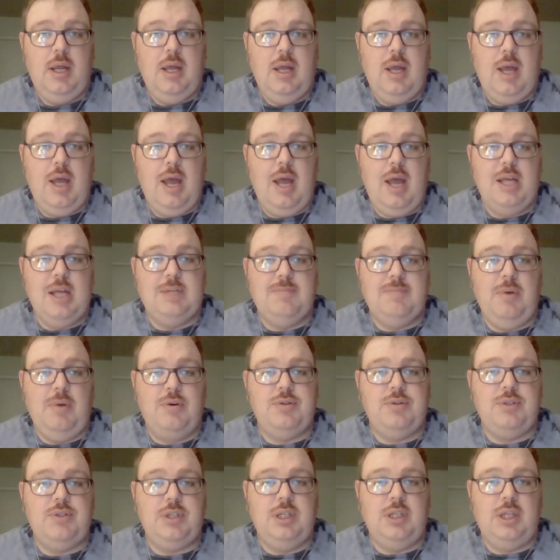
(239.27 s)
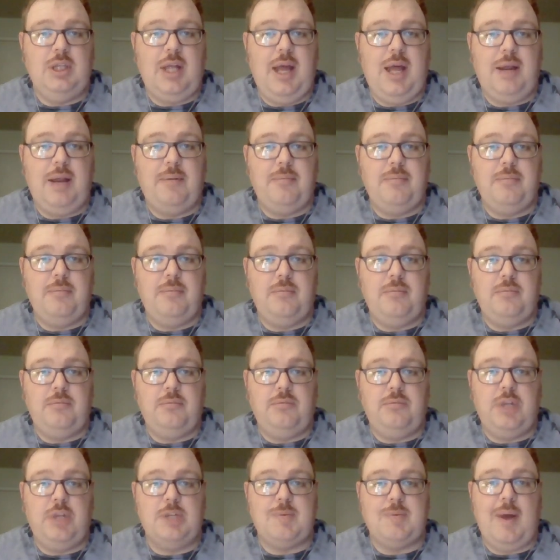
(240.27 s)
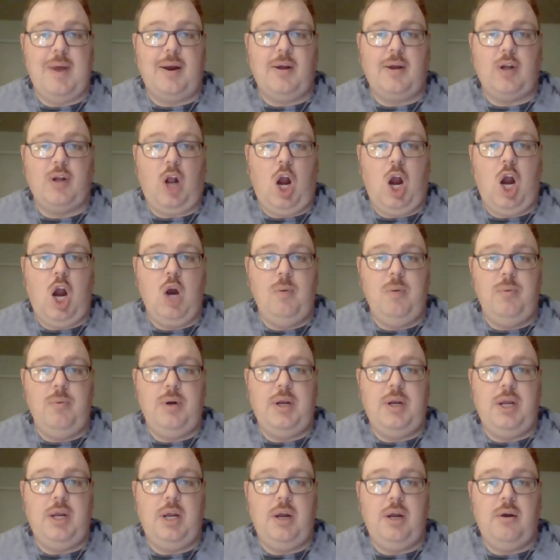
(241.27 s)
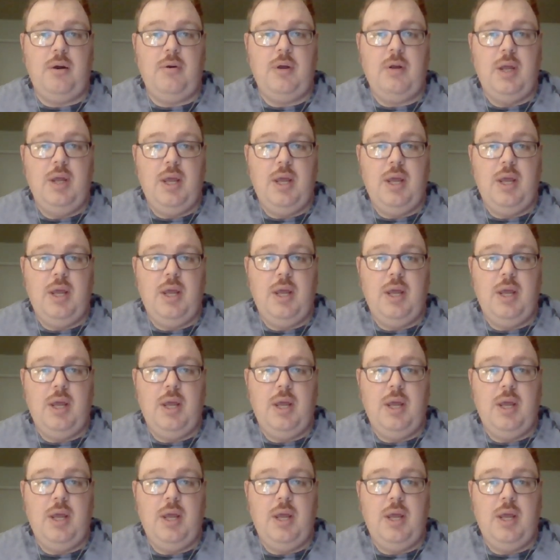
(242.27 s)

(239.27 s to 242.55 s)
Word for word: And it's mostly like this like good artwork here.